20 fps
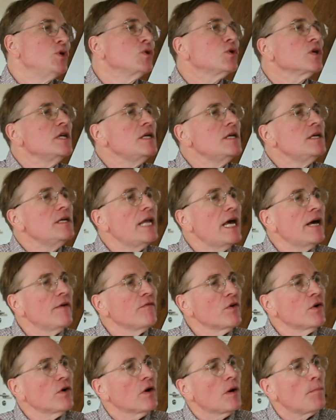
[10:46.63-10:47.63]
You can
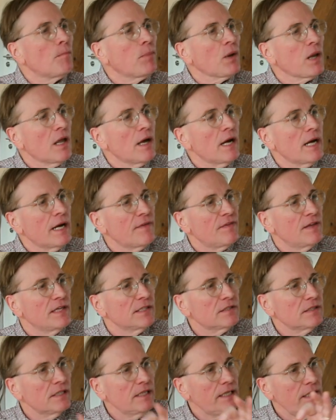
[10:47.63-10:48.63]
never apply
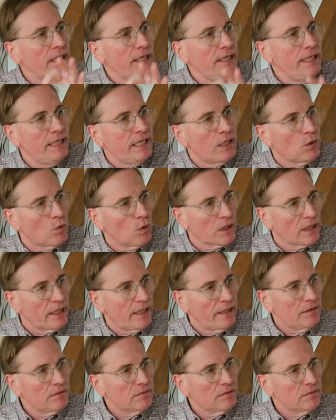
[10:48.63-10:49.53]
this equally.